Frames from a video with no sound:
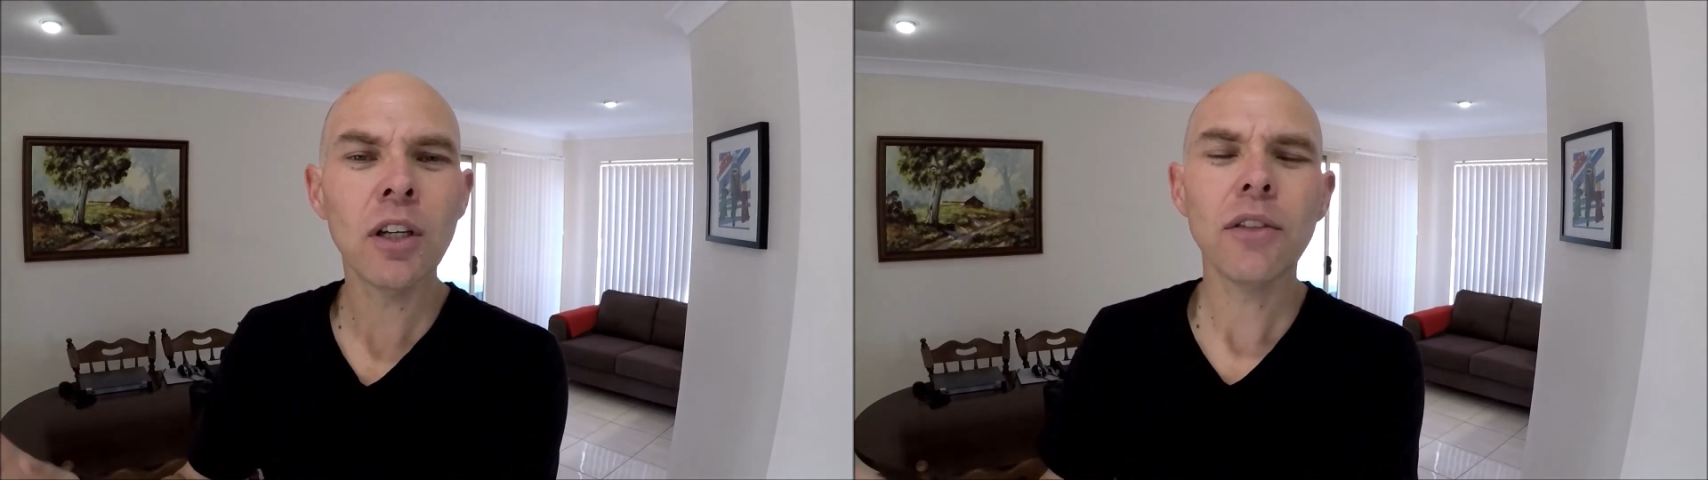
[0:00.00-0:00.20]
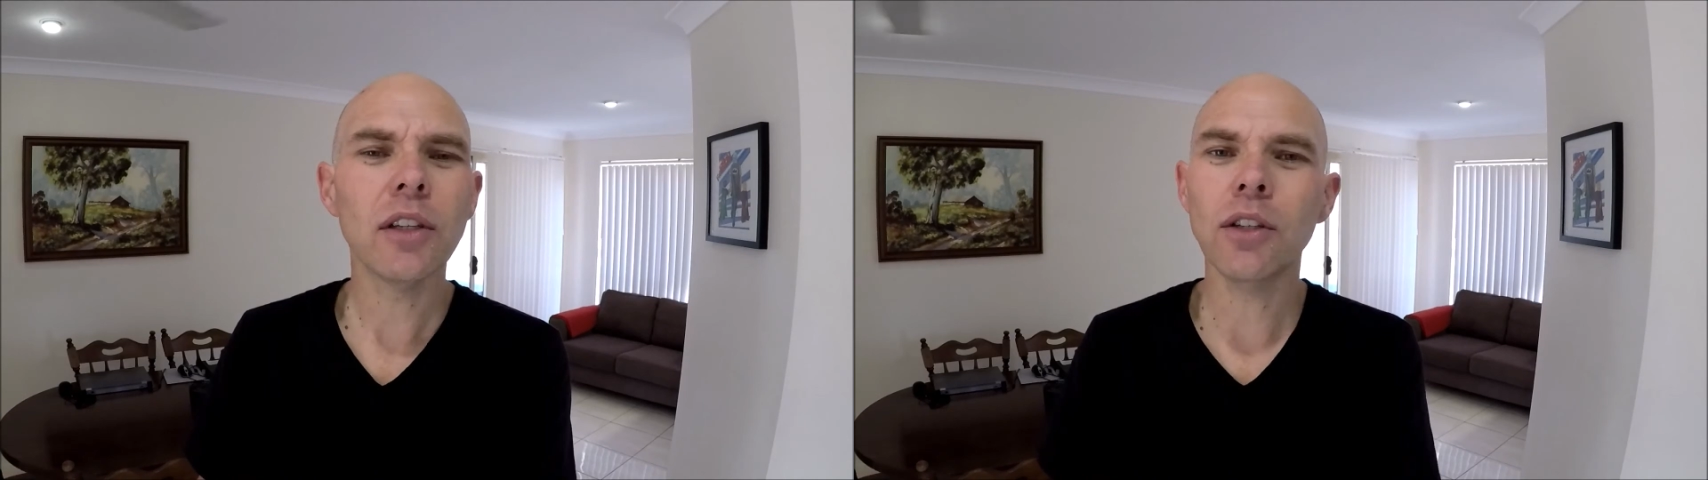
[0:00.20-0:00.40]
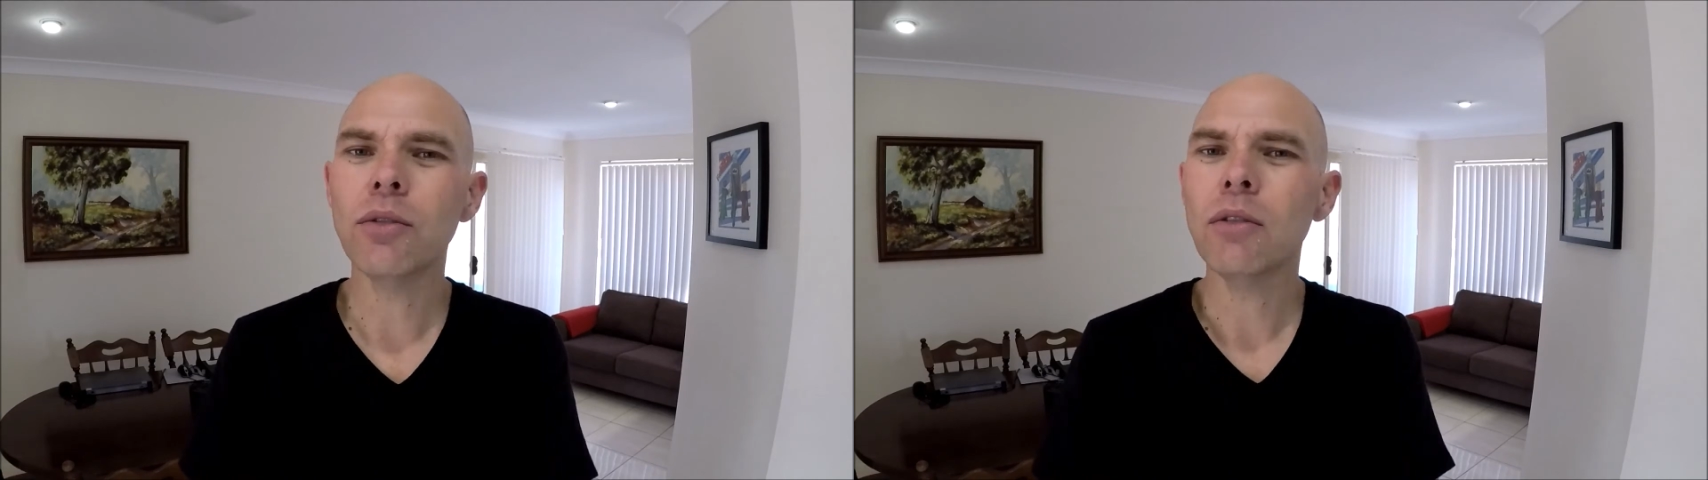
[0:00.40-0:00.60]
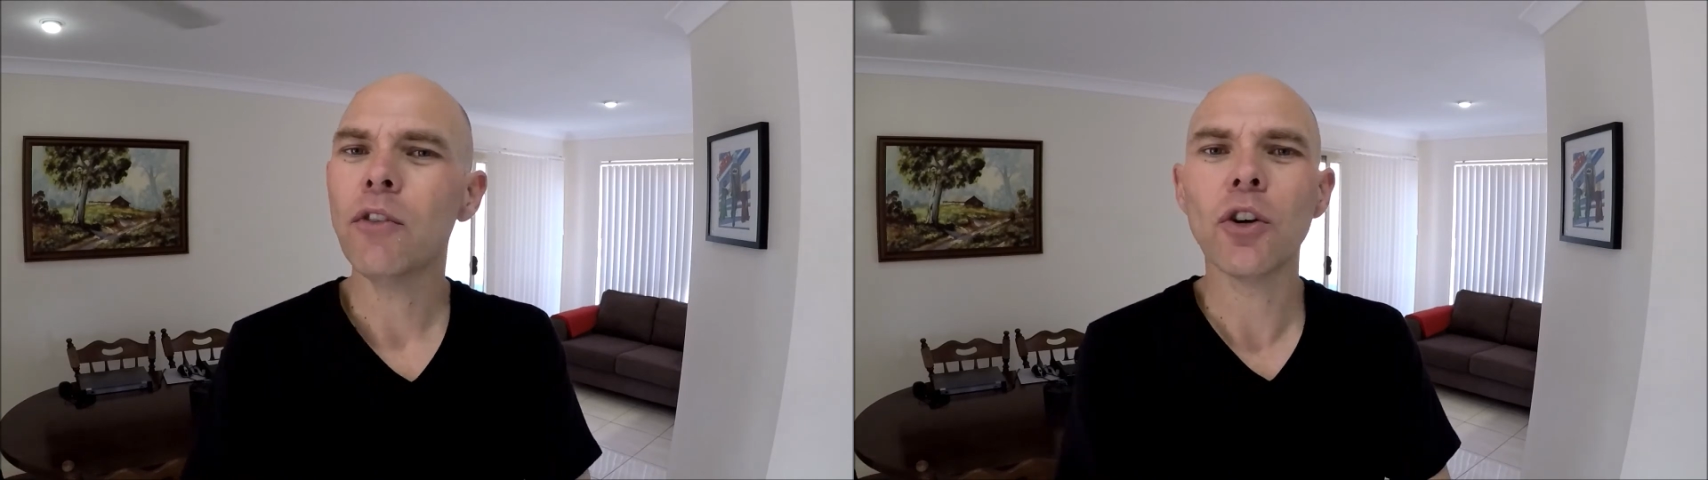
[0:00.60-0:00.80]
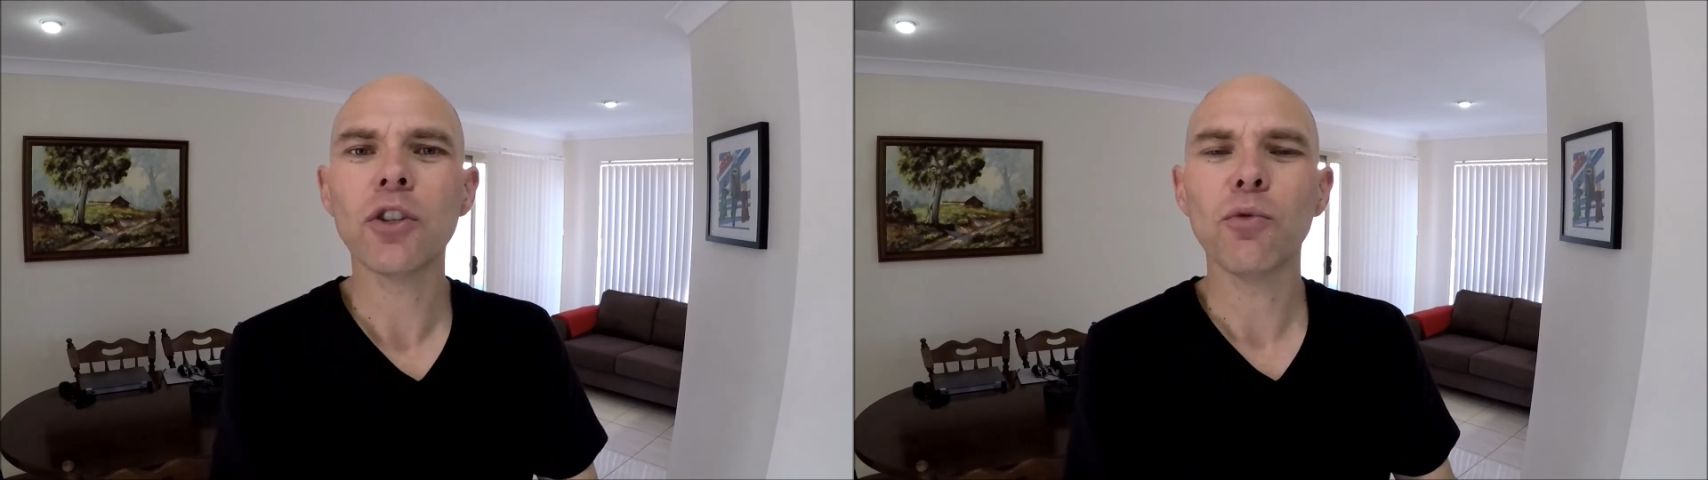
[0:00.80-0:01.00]
The
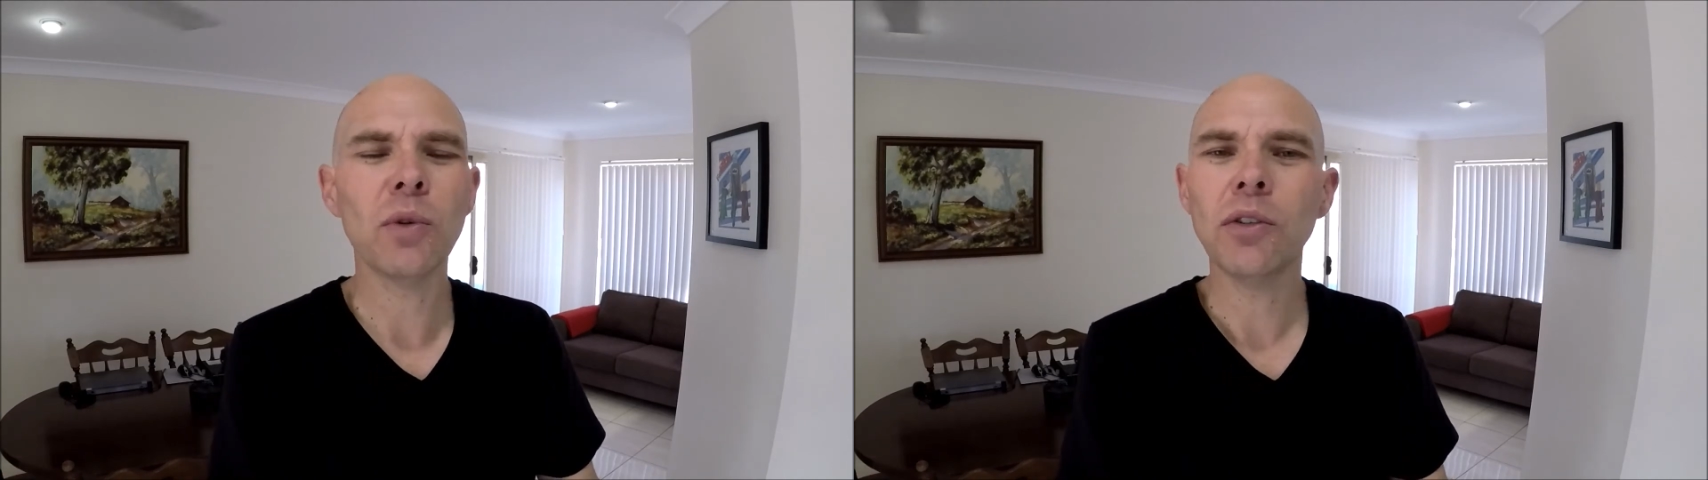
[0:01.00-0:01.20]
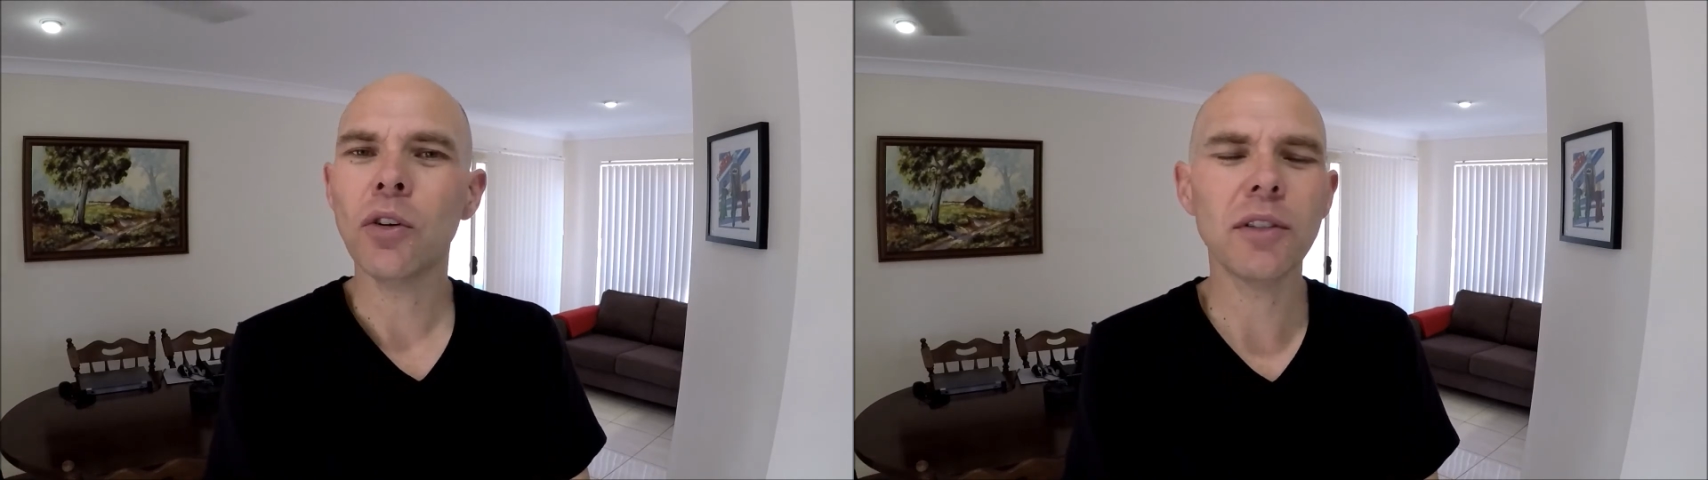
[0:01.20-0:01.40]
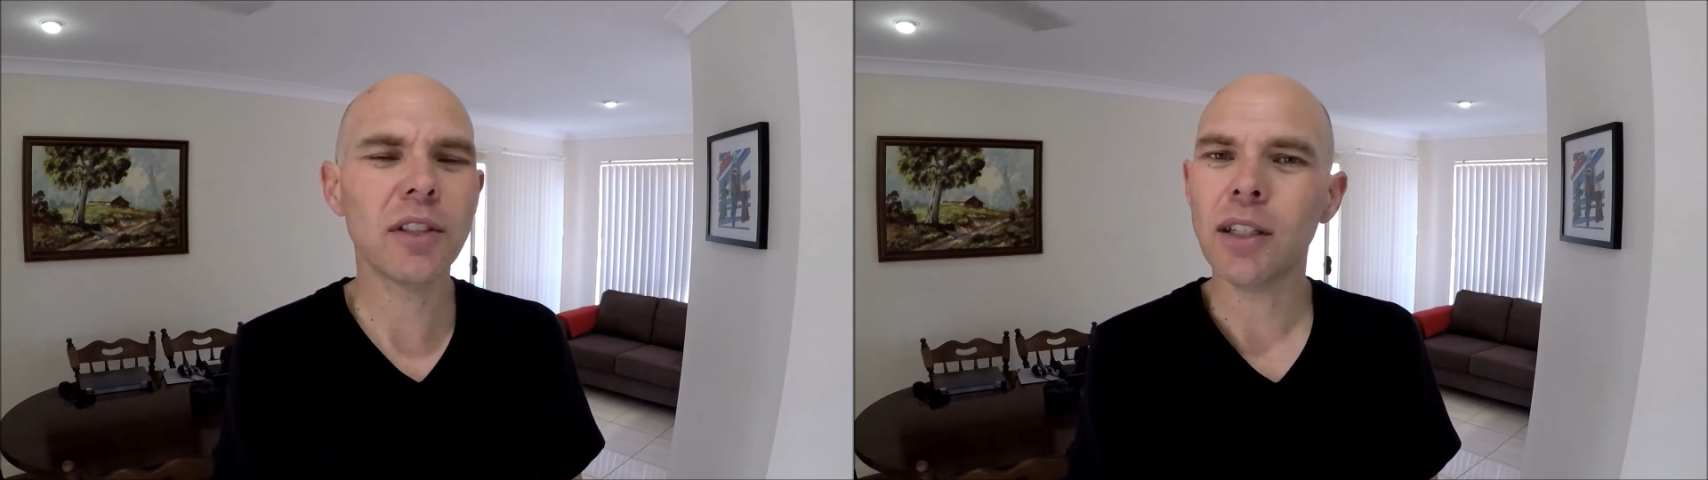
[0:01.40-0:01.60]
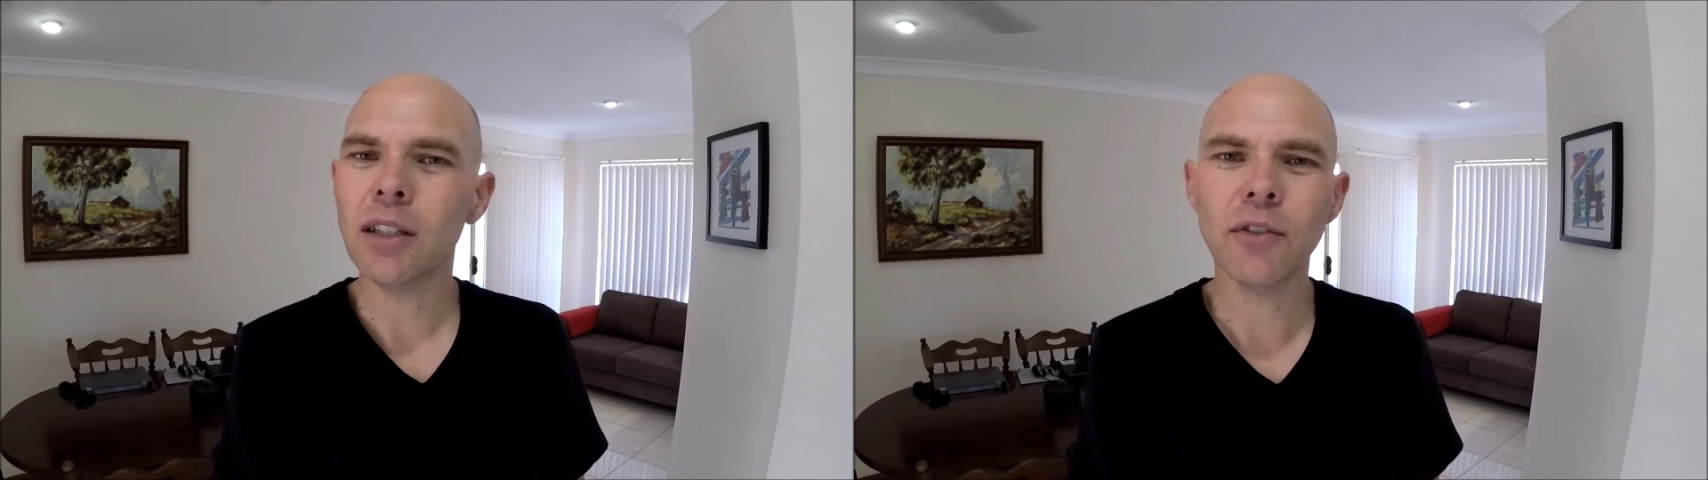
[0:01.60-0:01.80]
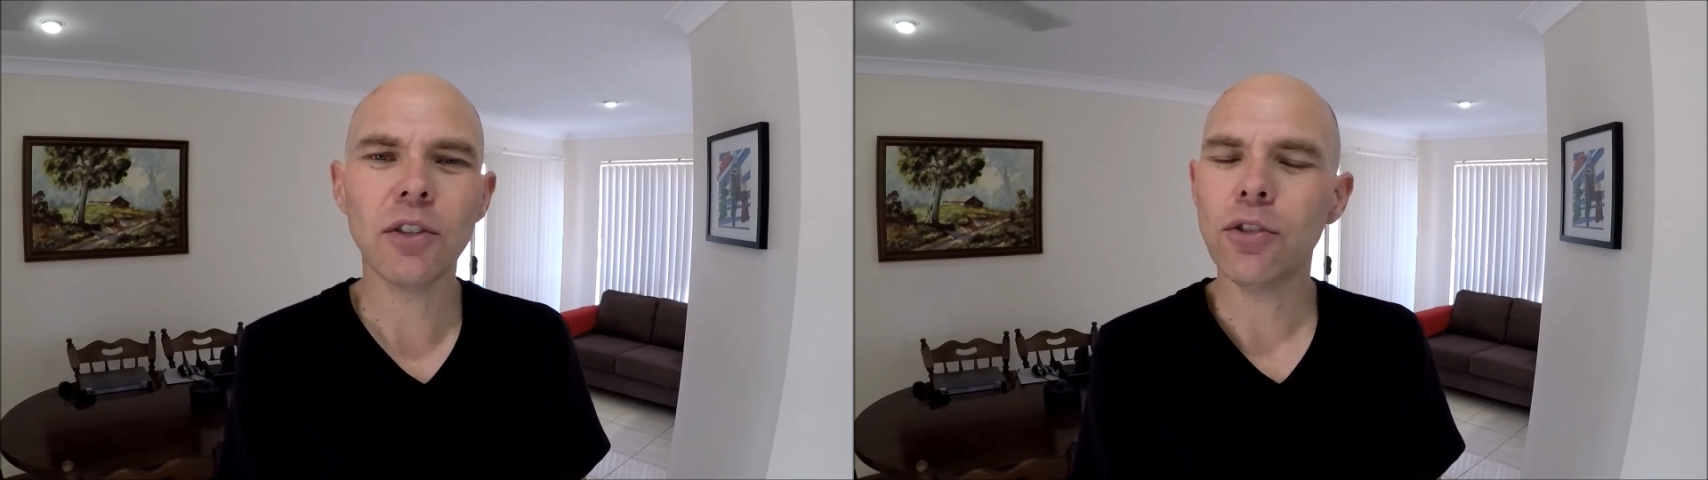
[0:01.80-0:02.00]
universe will not
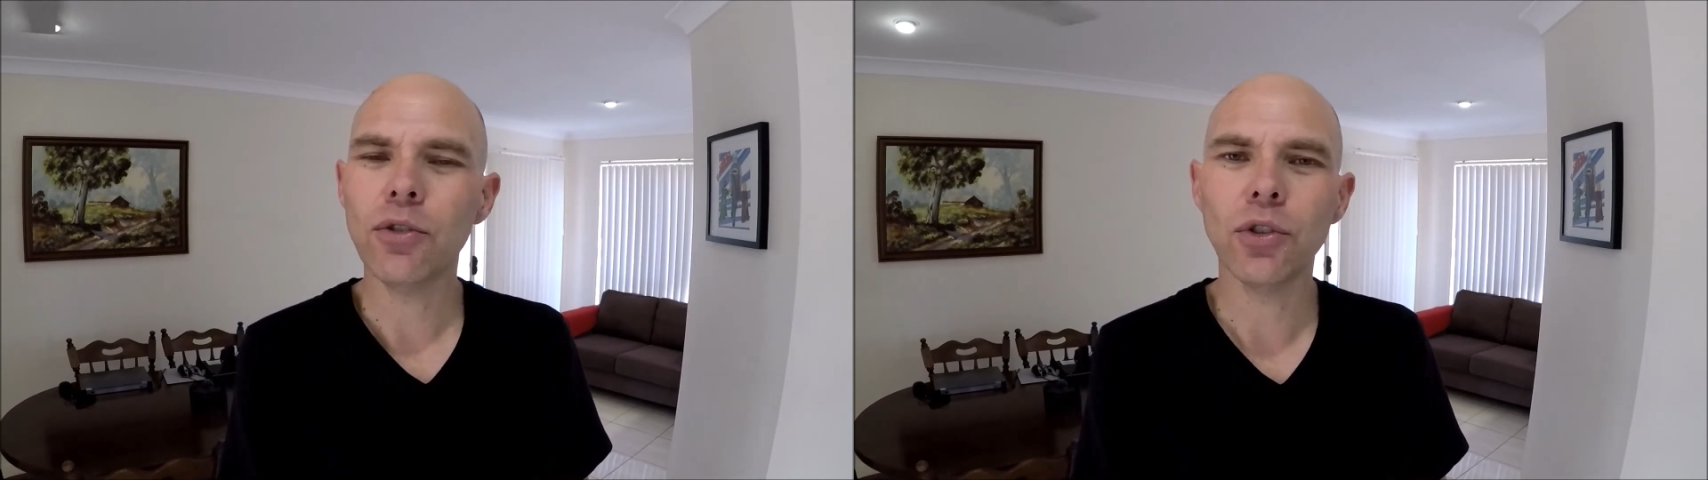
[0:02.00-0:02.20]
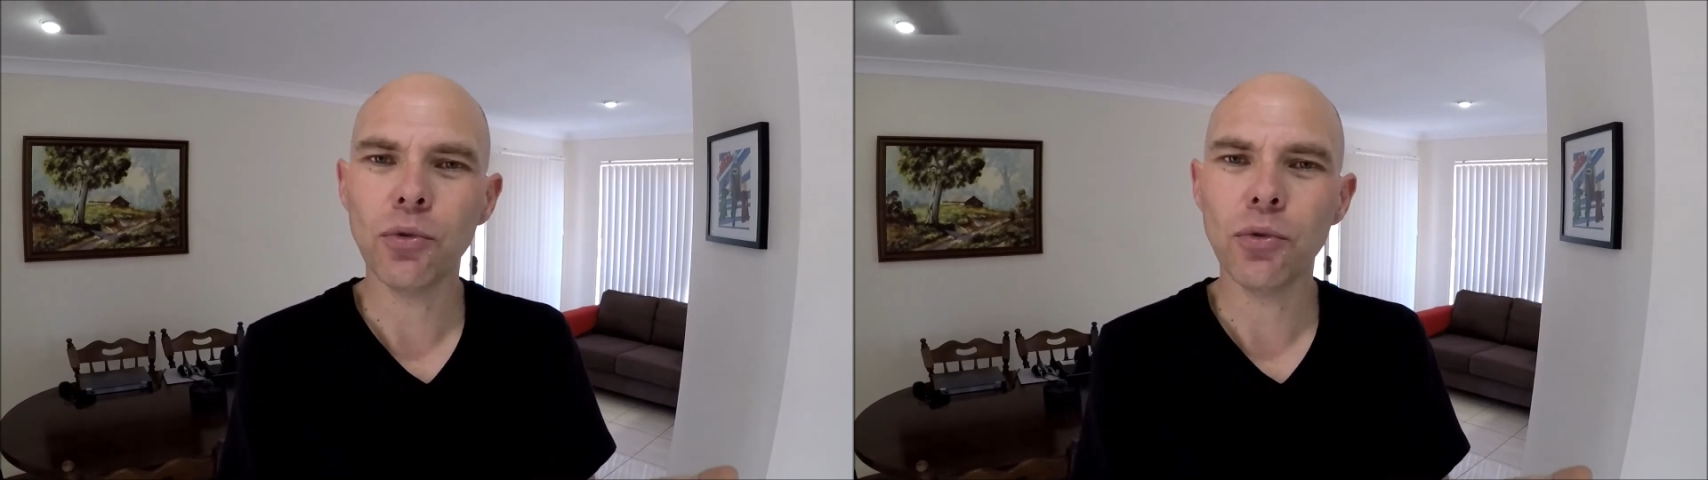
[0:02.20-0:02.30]
deliver to you